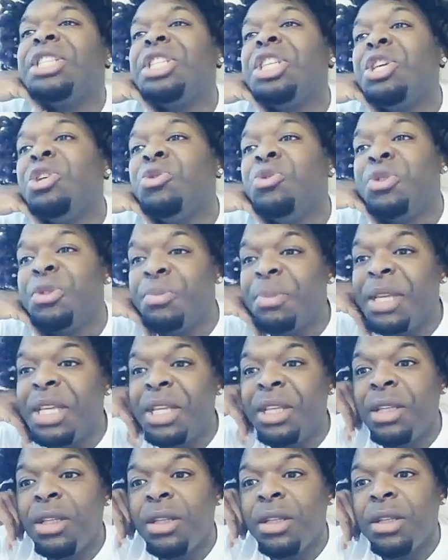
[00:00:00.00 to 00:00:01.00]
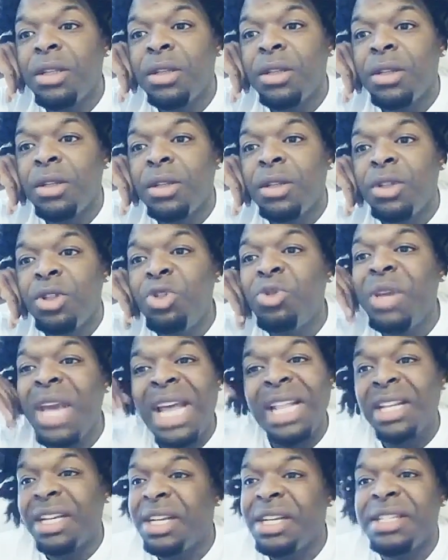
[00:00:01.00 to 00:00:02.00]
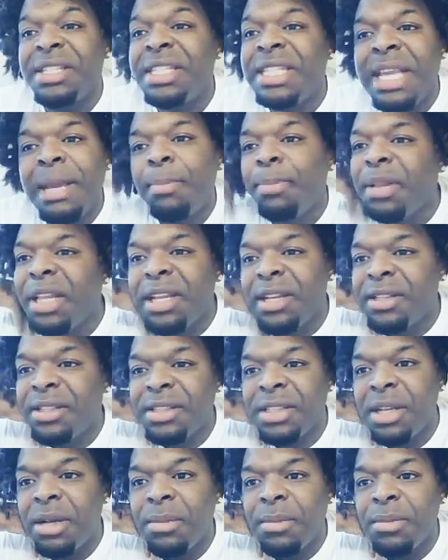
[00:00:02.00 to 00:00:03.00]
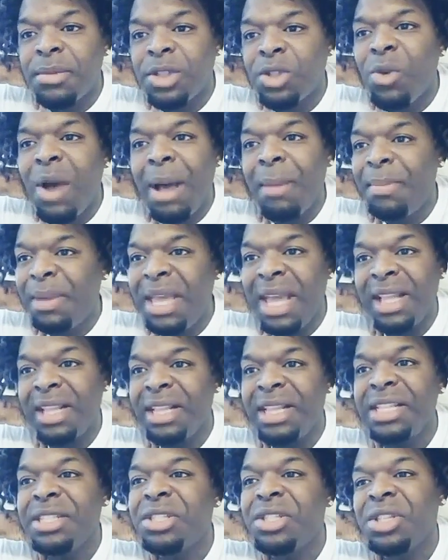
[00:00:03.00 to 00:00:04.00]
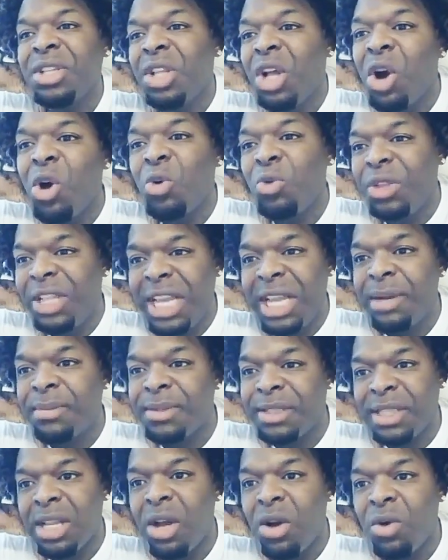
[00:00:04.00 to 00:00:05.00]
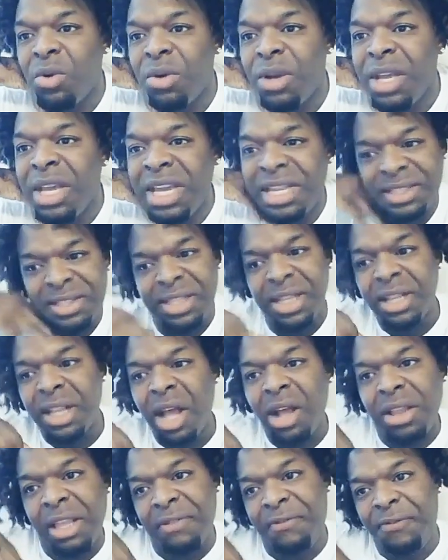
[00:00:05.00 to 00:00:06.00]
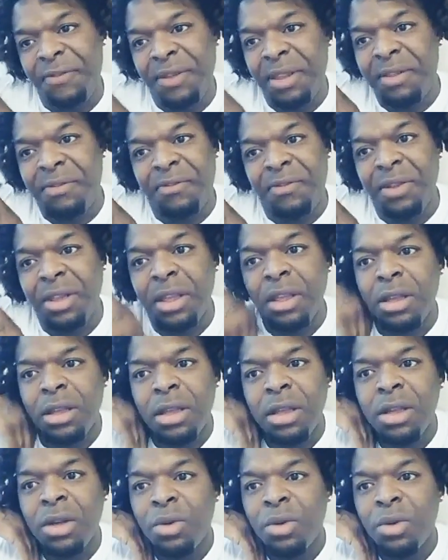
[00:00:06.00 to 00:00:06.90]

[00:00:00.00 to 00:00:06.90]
Excuse me, you got a cassette player or something so I be able to listen to the whole damn song instead of all that ficky ficky.